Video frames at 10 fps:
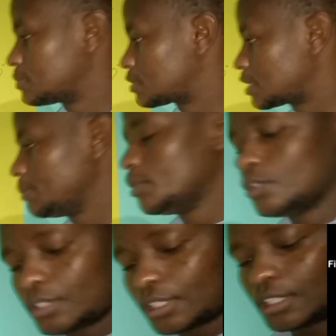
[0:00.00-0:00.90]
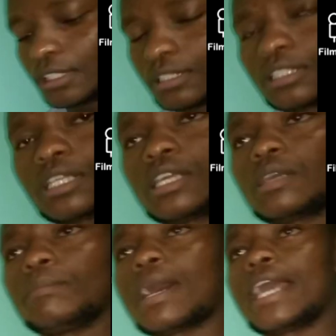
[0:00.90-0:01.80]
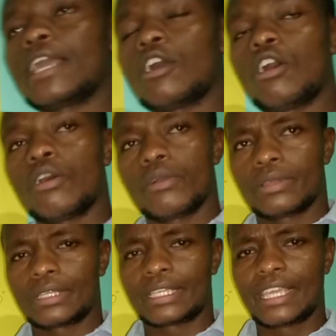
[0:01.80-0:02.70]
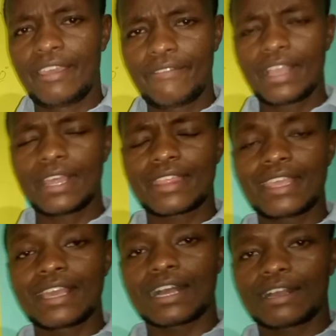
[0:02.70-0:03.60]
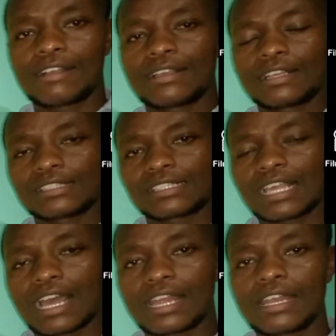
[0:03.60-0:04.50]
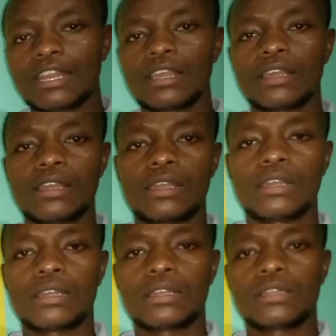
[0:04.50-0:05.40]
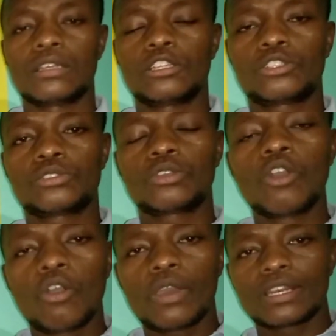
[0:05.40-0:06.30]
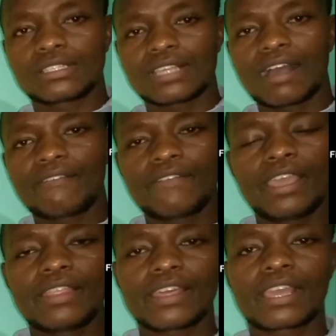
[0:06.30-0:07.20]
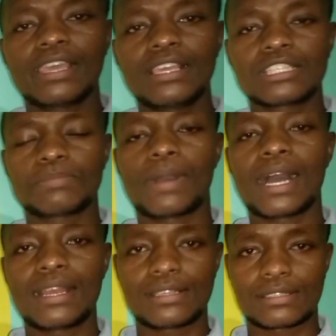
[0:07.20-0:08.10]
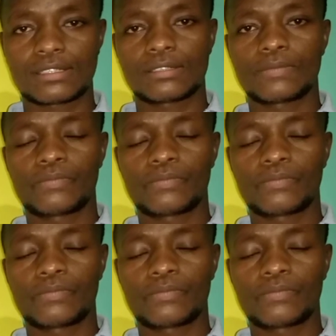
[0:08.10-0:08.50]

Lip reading: Tribute by giving their son to go and serve in the king's palace,